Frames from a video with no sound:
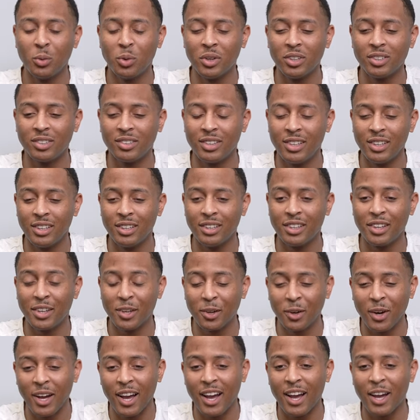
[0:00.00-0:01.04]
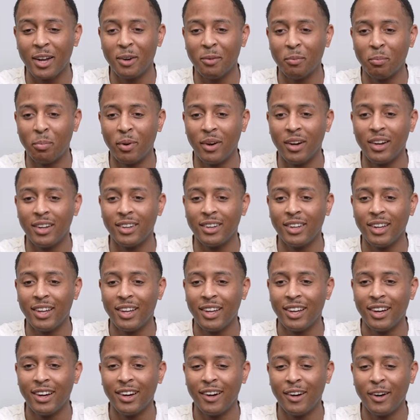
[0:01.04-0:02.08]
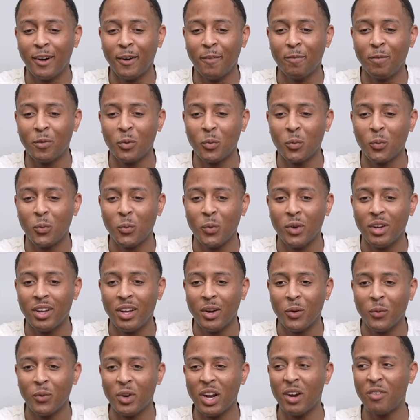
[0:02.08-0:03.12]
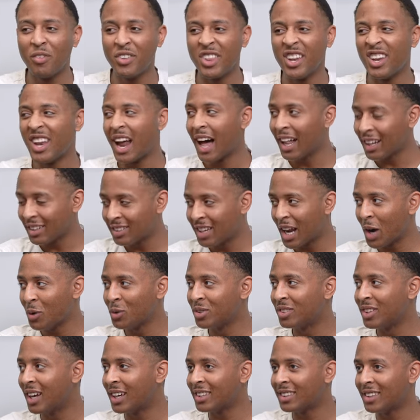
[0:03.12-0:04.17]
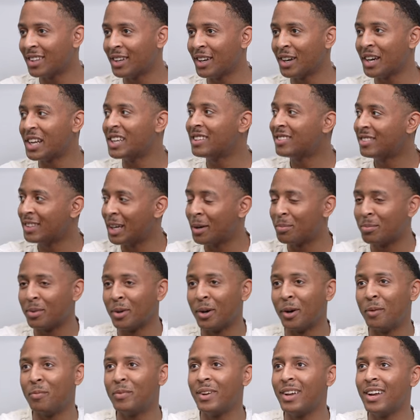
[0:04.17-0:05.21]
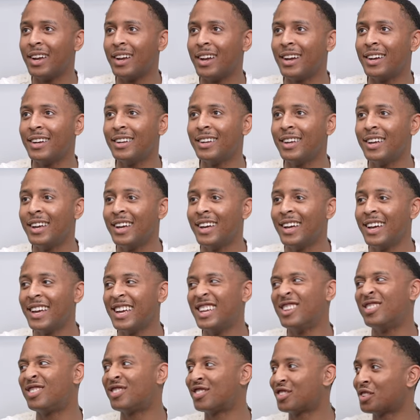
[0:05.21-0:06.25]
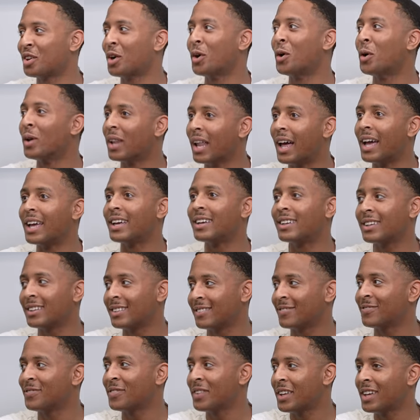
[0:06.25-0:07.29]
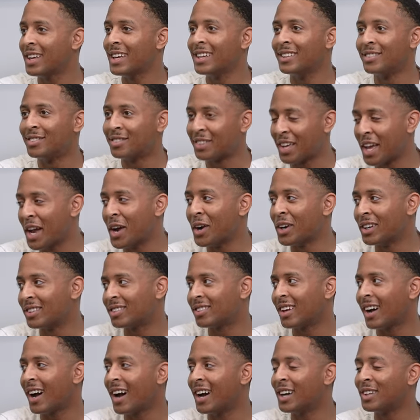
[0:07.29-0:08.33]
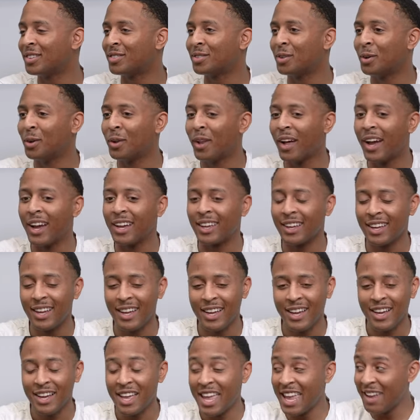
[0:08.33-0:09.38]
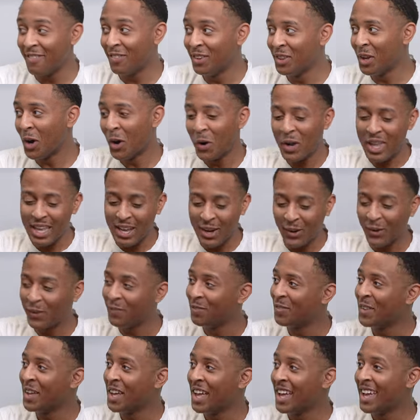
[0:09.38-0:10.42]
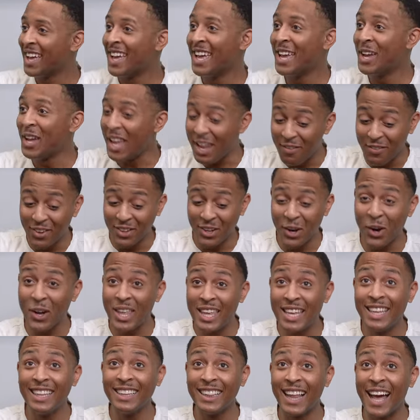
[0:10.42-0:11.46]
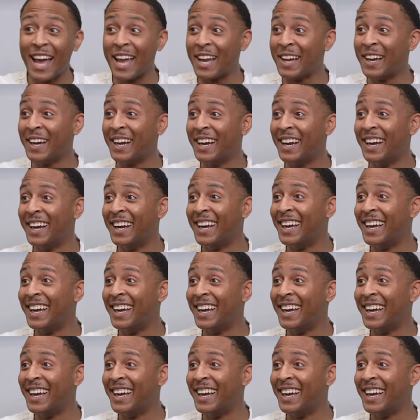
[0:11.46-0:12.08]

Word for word: was the kill hat, but whenever the knowledge hat was not there, he stepped up and he showed, like, his caring side. So like, even though they like, care